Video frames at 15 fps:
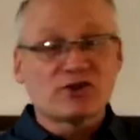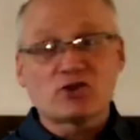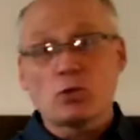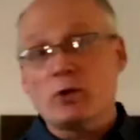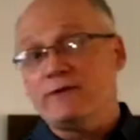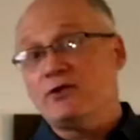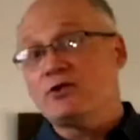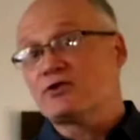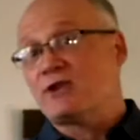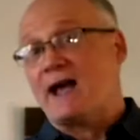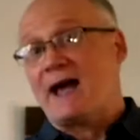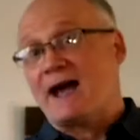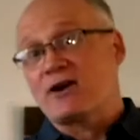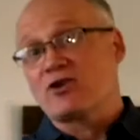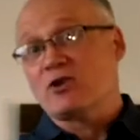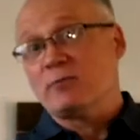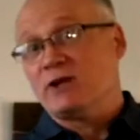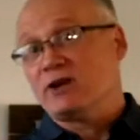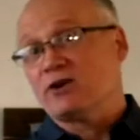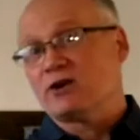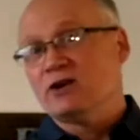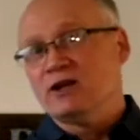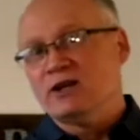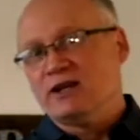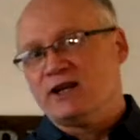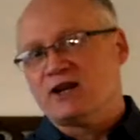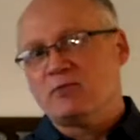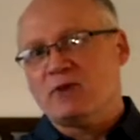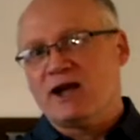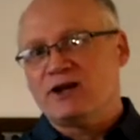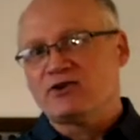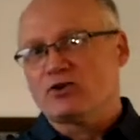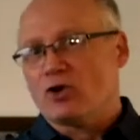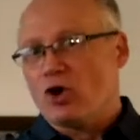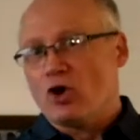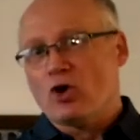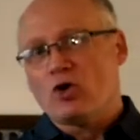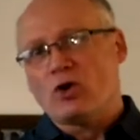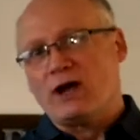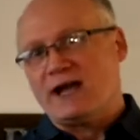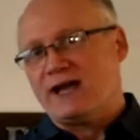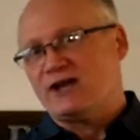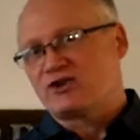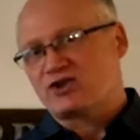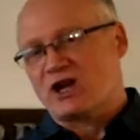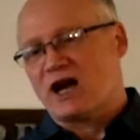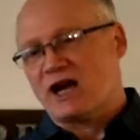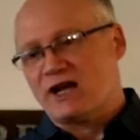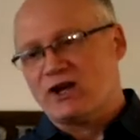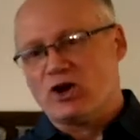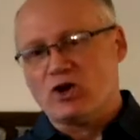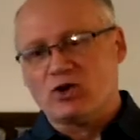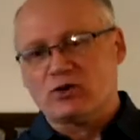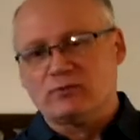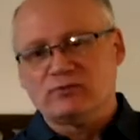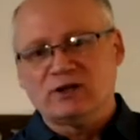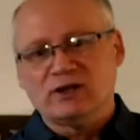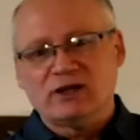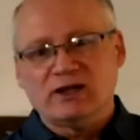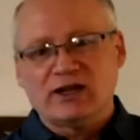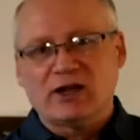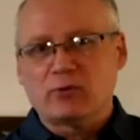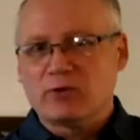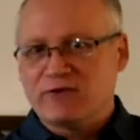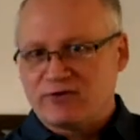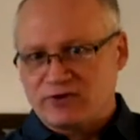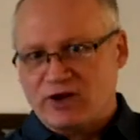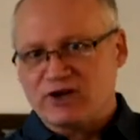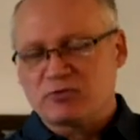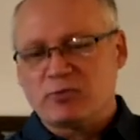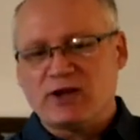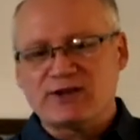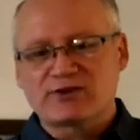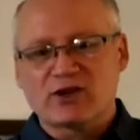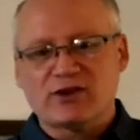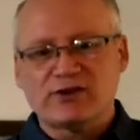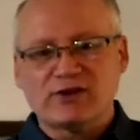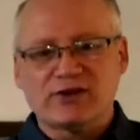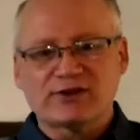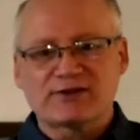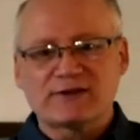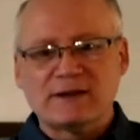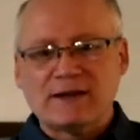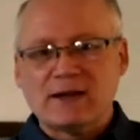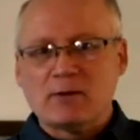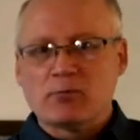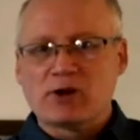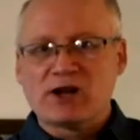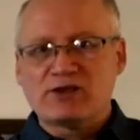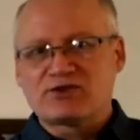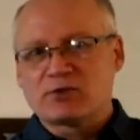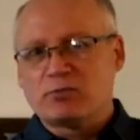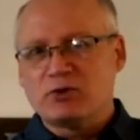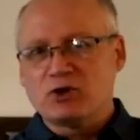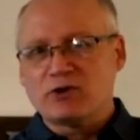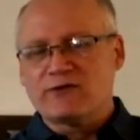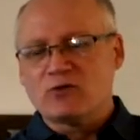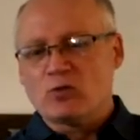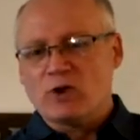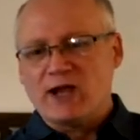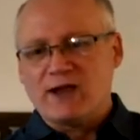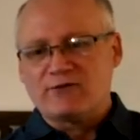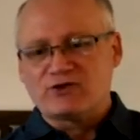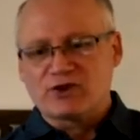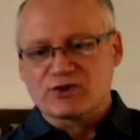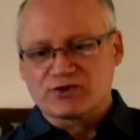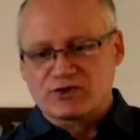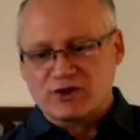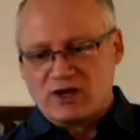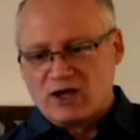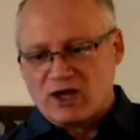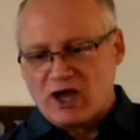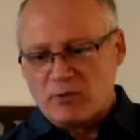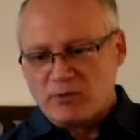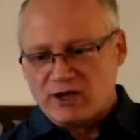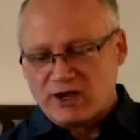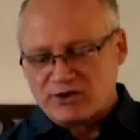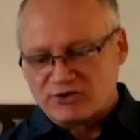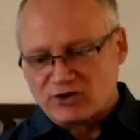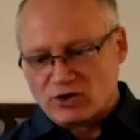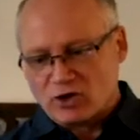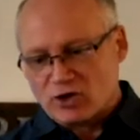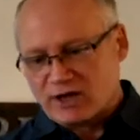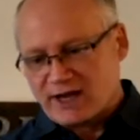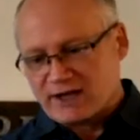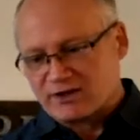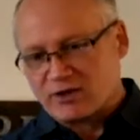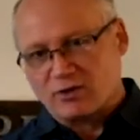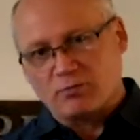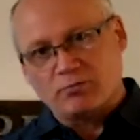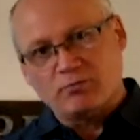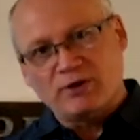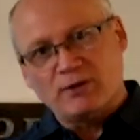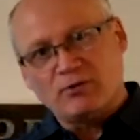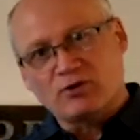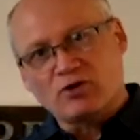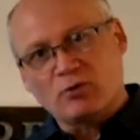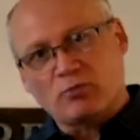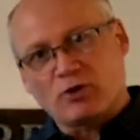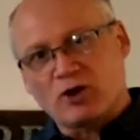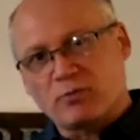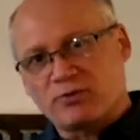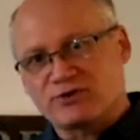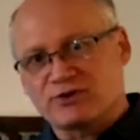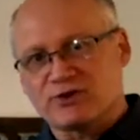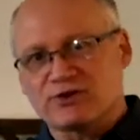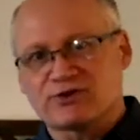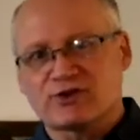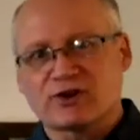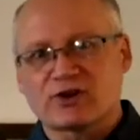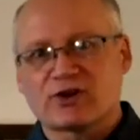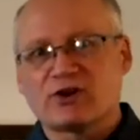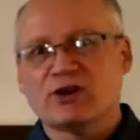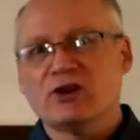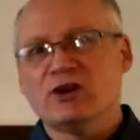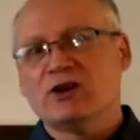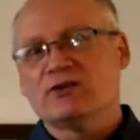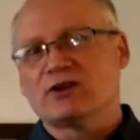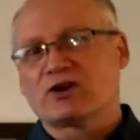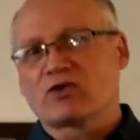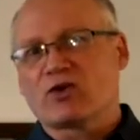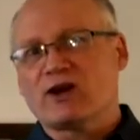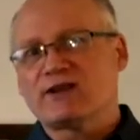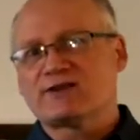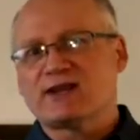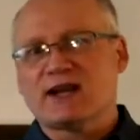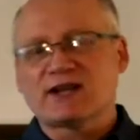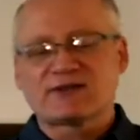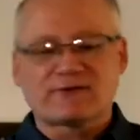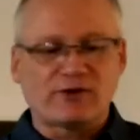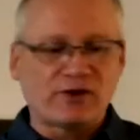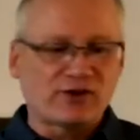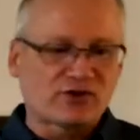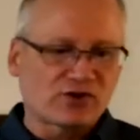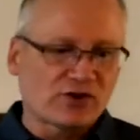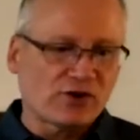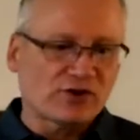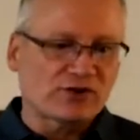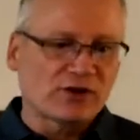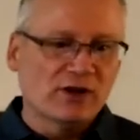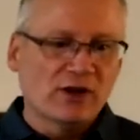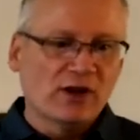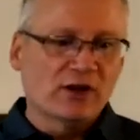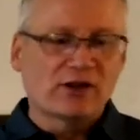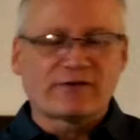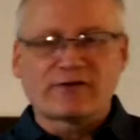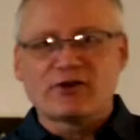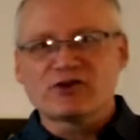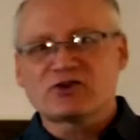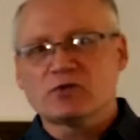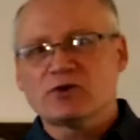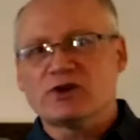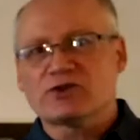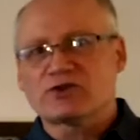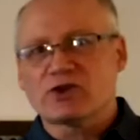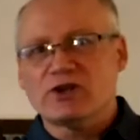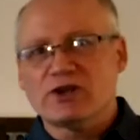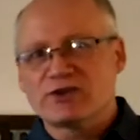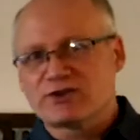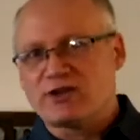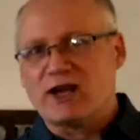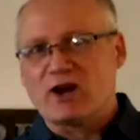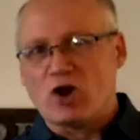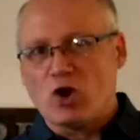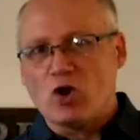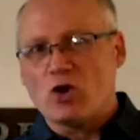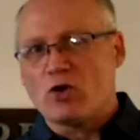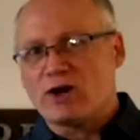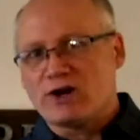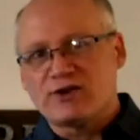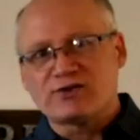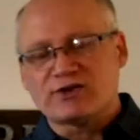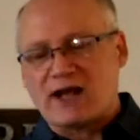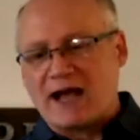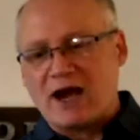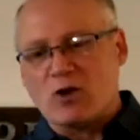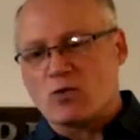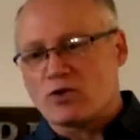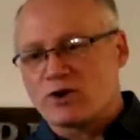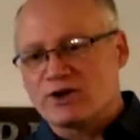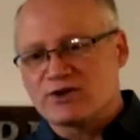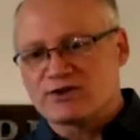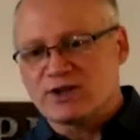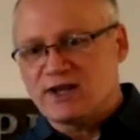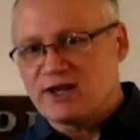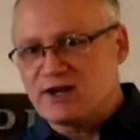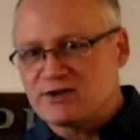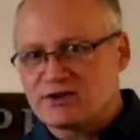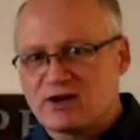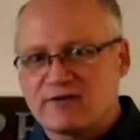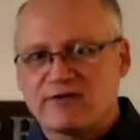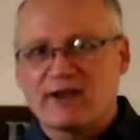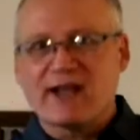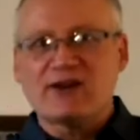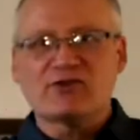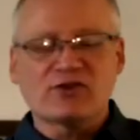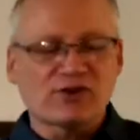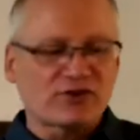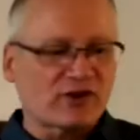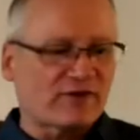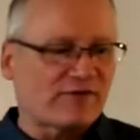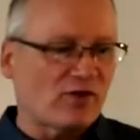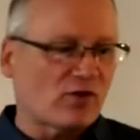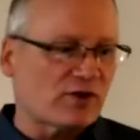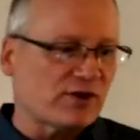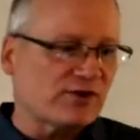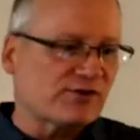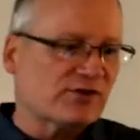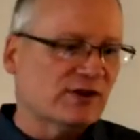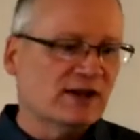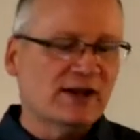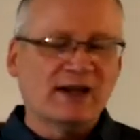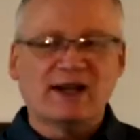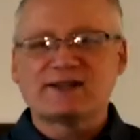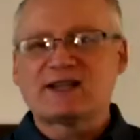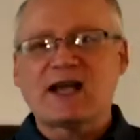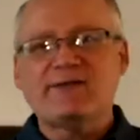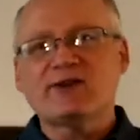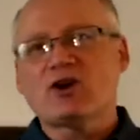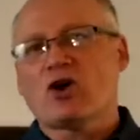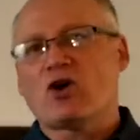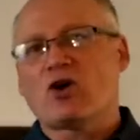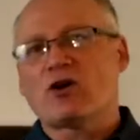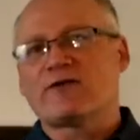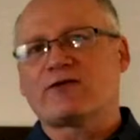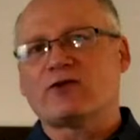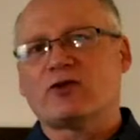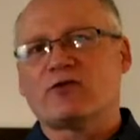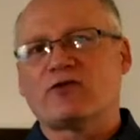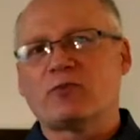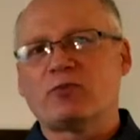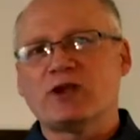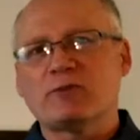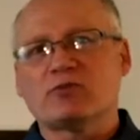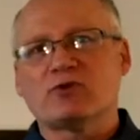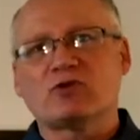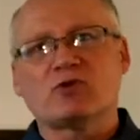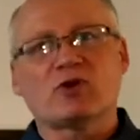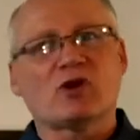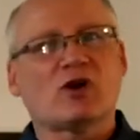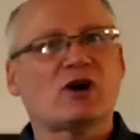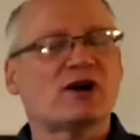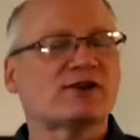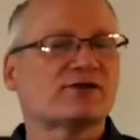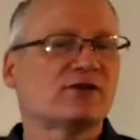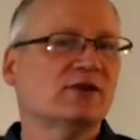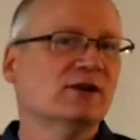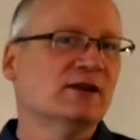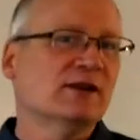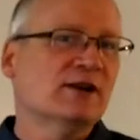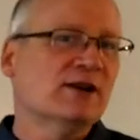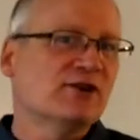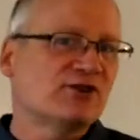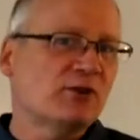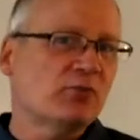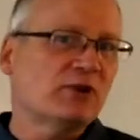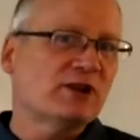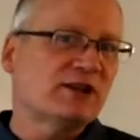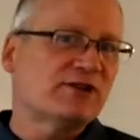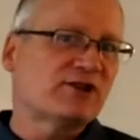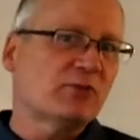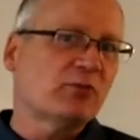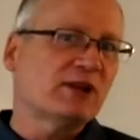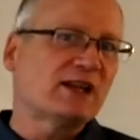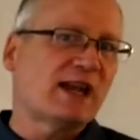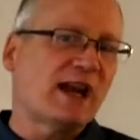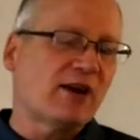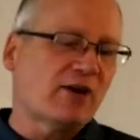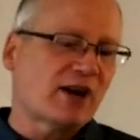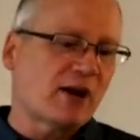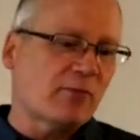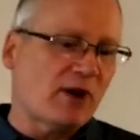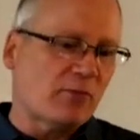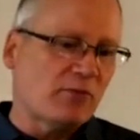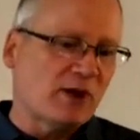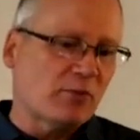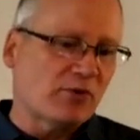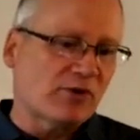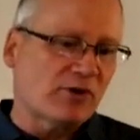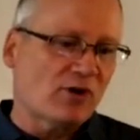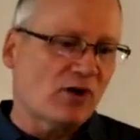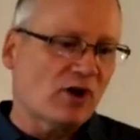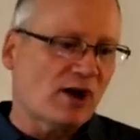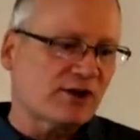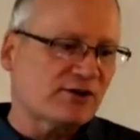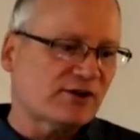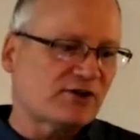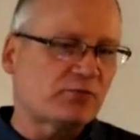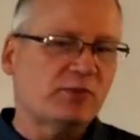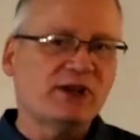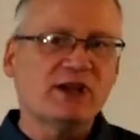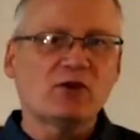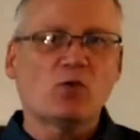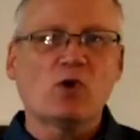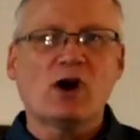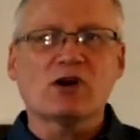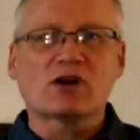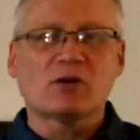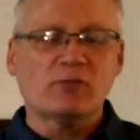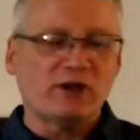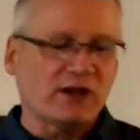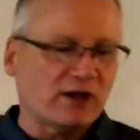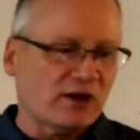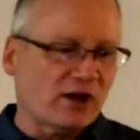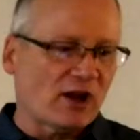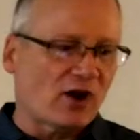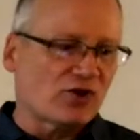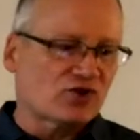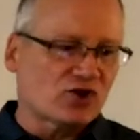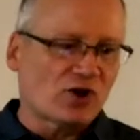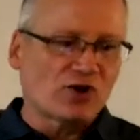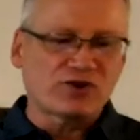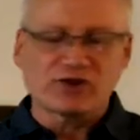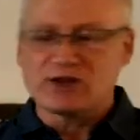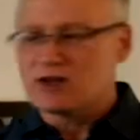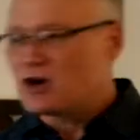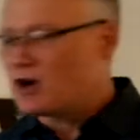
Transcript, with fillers: so we've used the acronym here in Emmanuel, O H I O, and we've touched base on this. But it's a beautiful way of just uh, helping us to look at the biblical purposes that, that Christ has for his church. The first one is, is that, oh, it is outward, it is, it is an evangelistic focus. It's having a heart for, for people who are lost. Simply, simply caring about people that are lost. It's being welcoming in, in our church and